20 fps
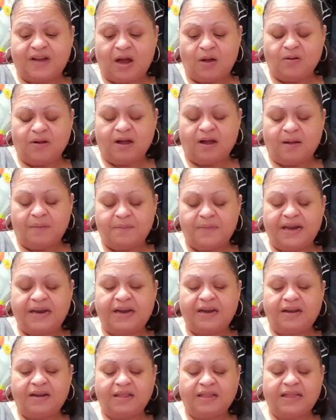outcome
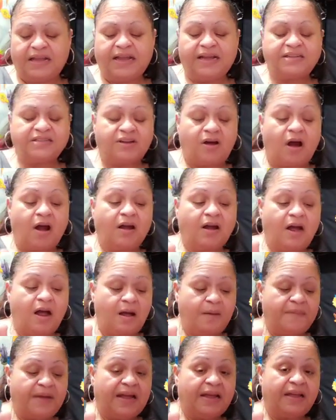many good things are
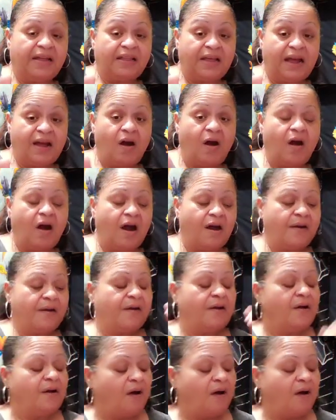coming they are